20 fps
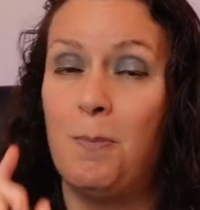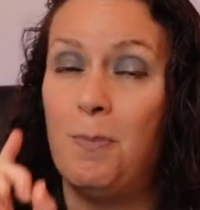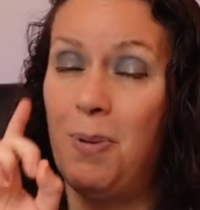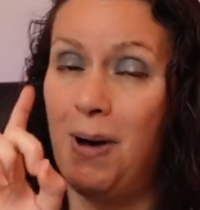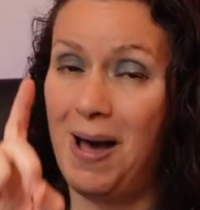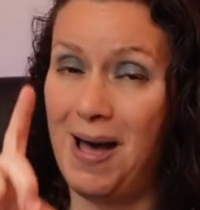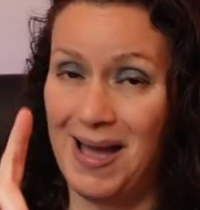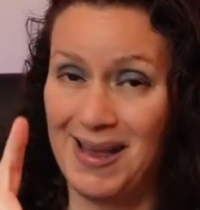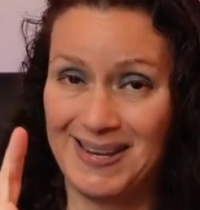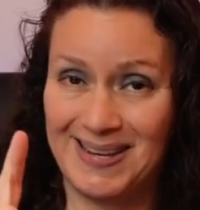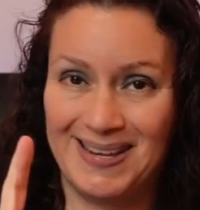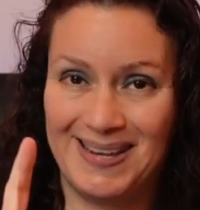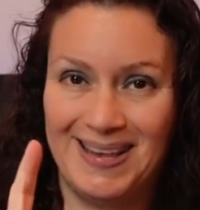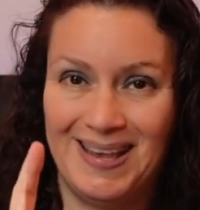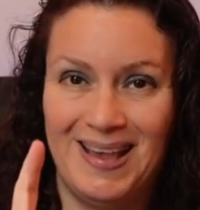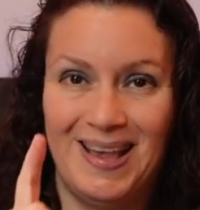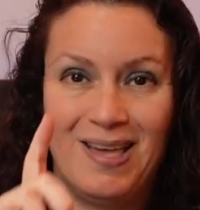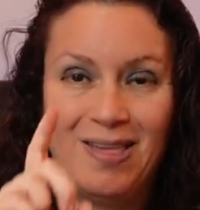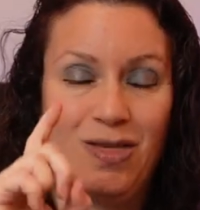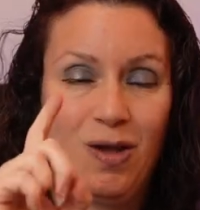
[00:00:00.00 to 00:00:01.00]
but
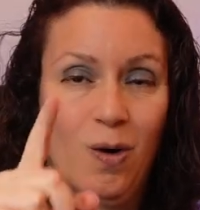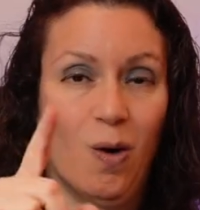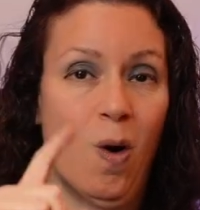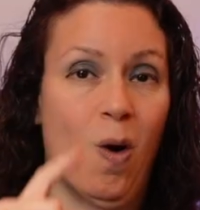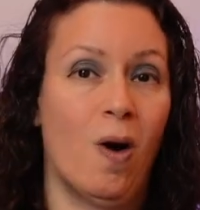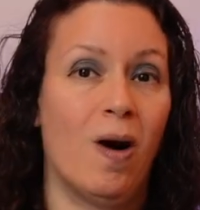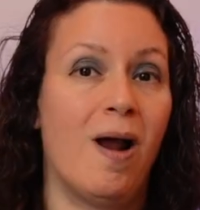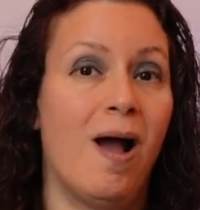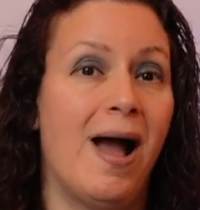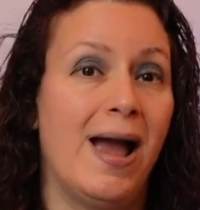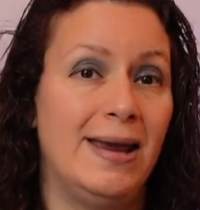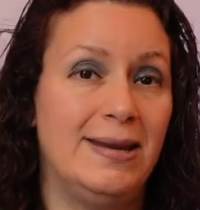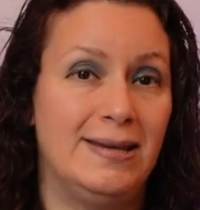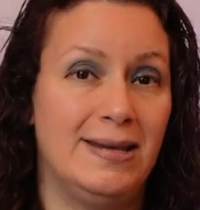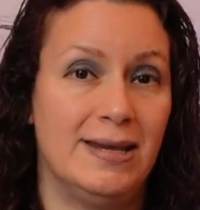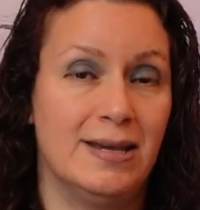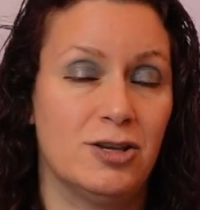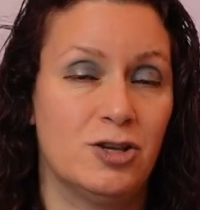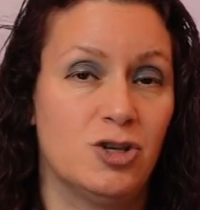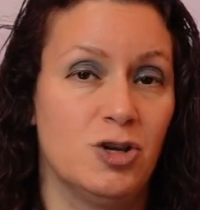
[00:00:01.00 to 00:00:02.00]
there are
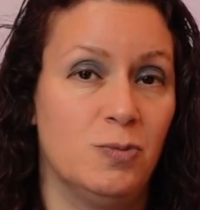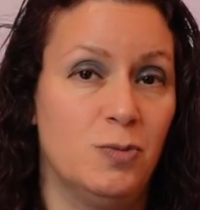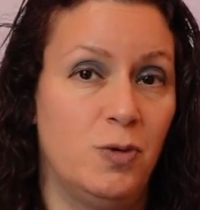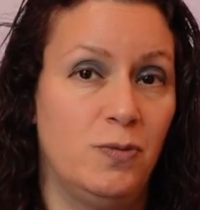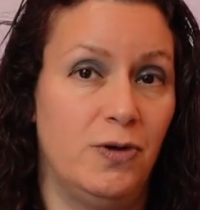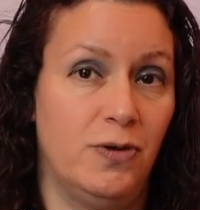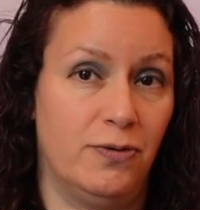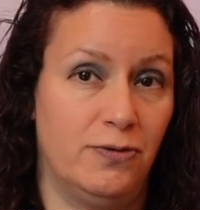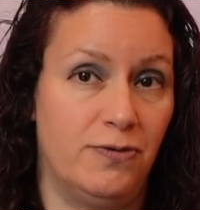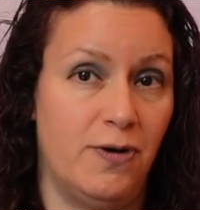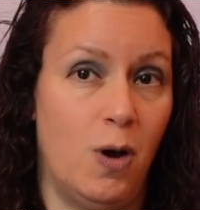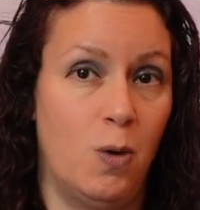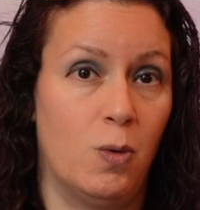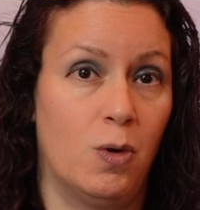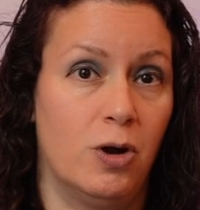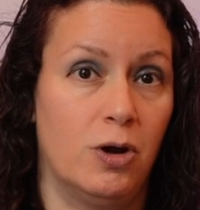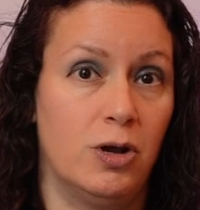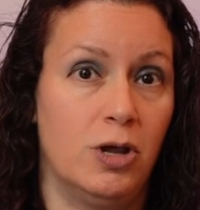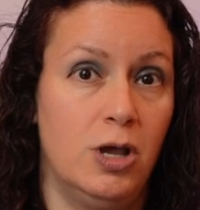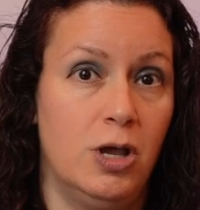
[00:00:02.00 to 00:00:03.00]
ideas to move you
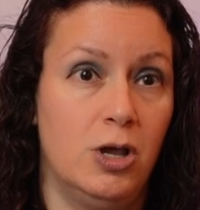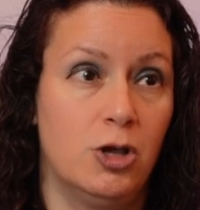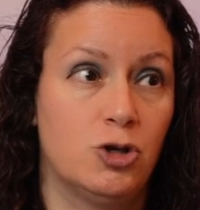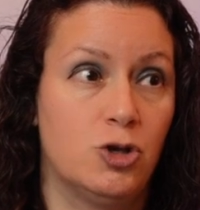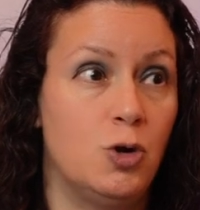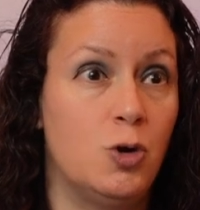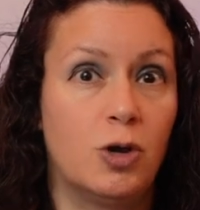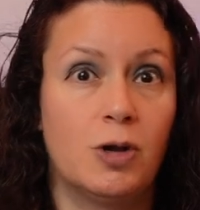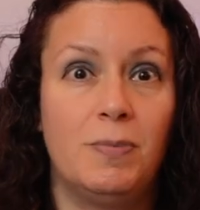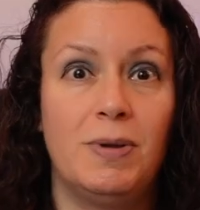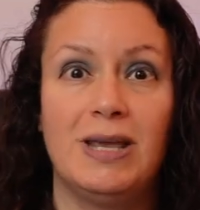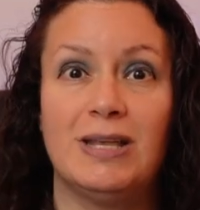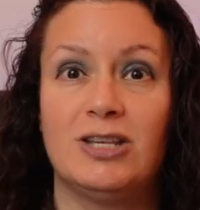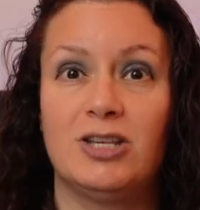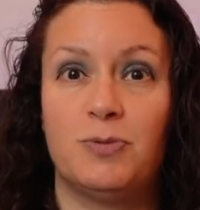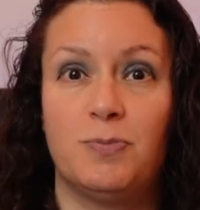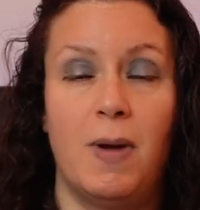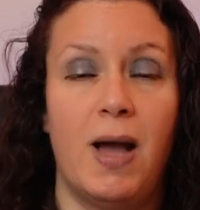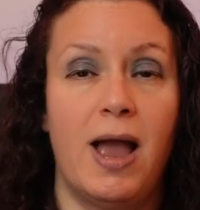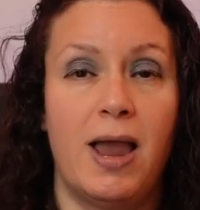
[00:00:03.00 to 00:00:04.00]
forward so you can be
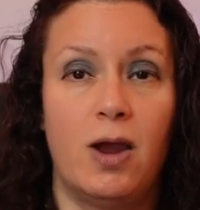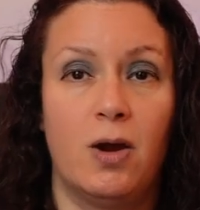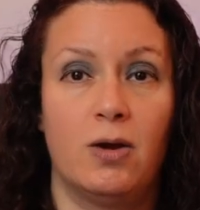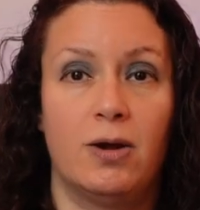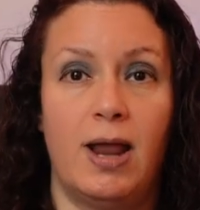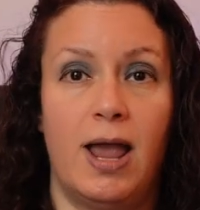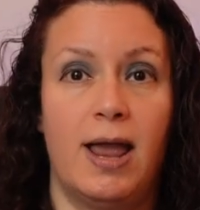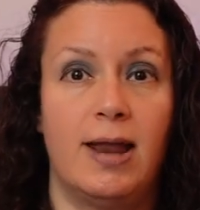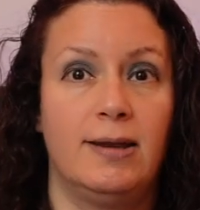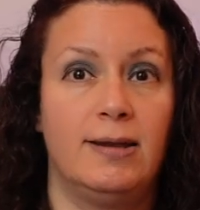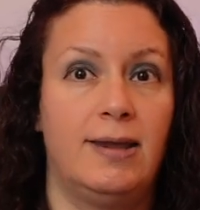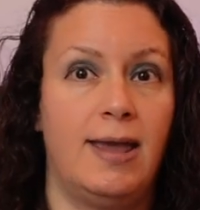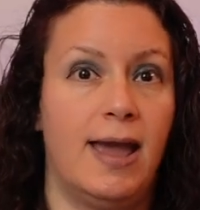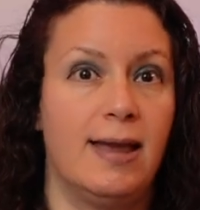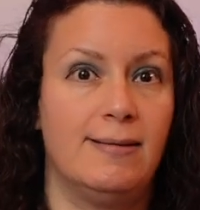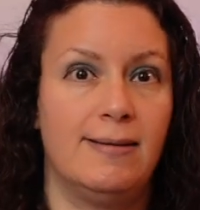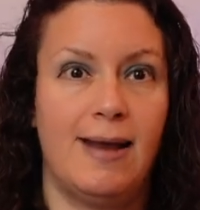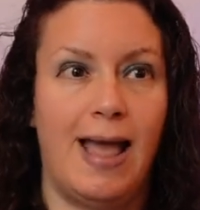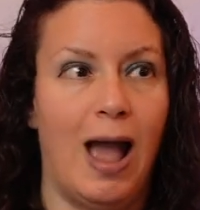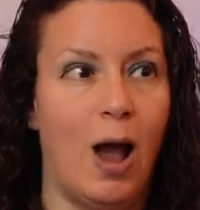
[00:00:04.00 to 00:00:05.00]
inspired and
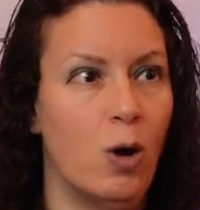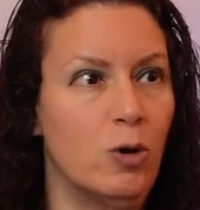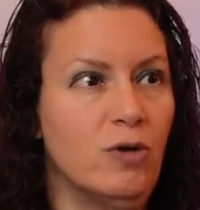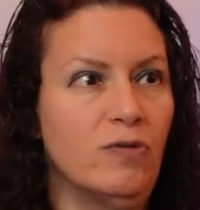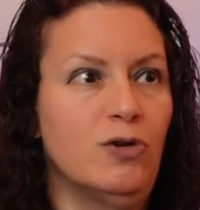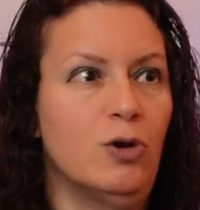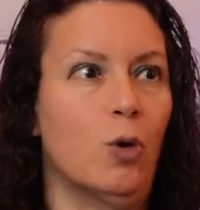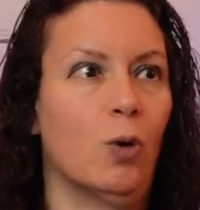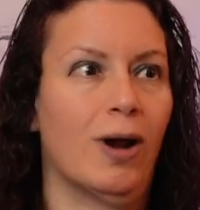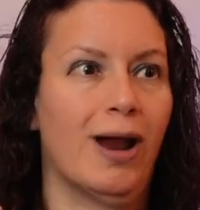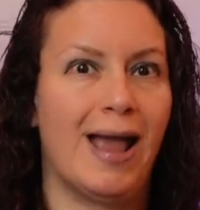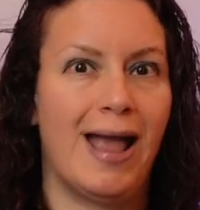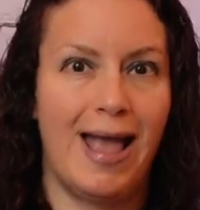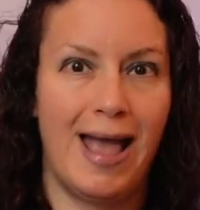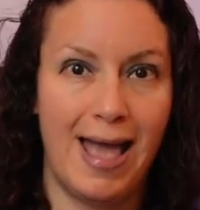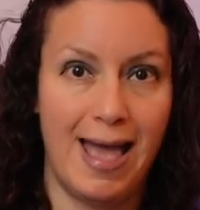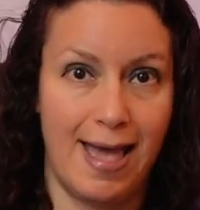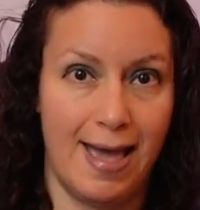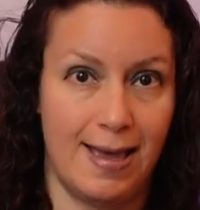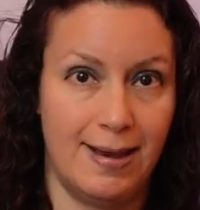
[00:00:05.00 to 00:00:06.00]
get out of your
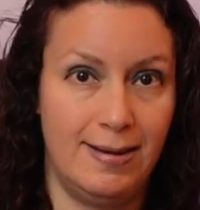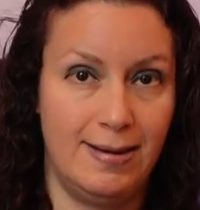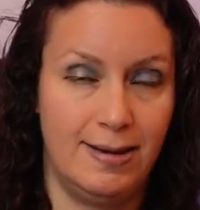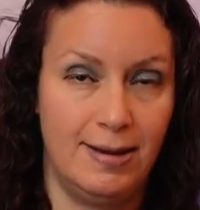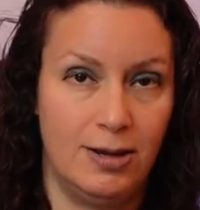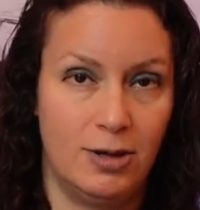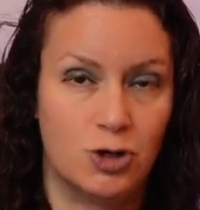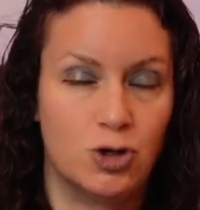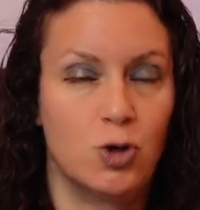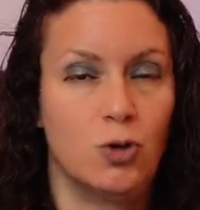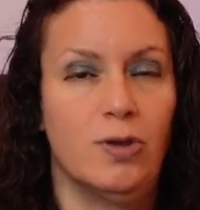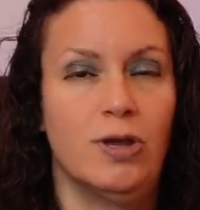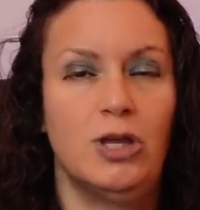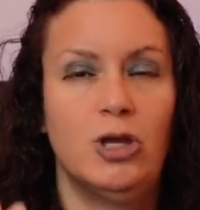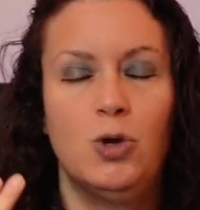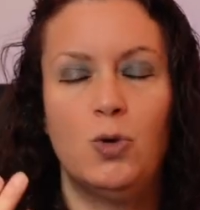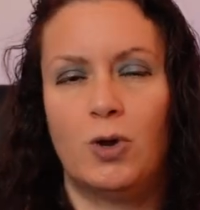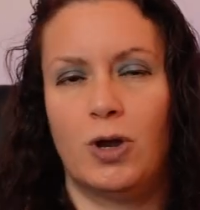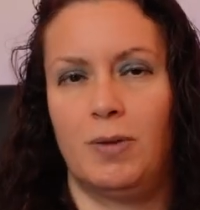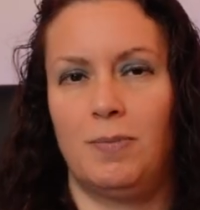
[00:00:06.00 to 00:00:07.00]
head so that
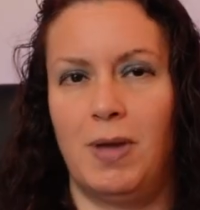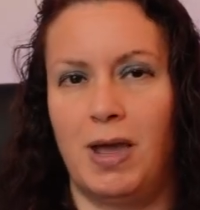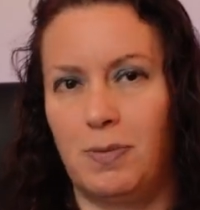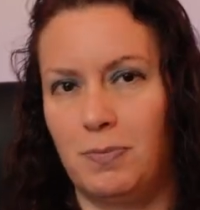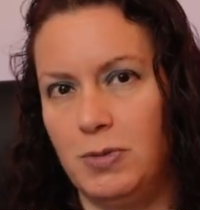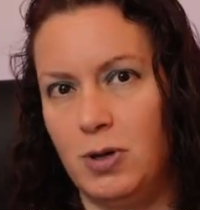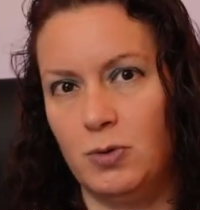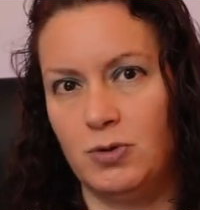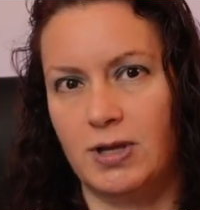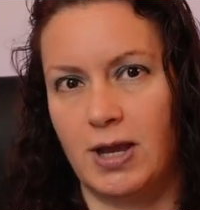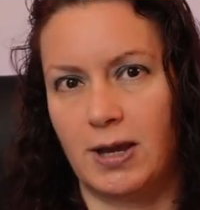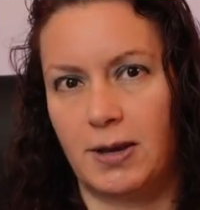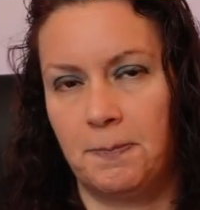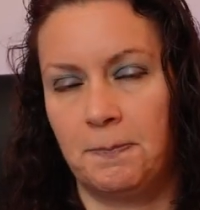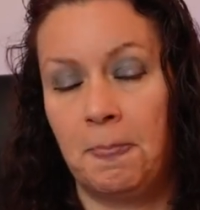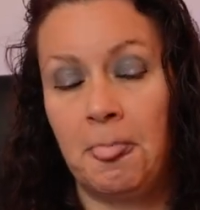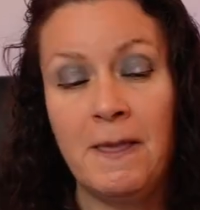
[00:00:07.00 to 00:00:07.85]
you can make music.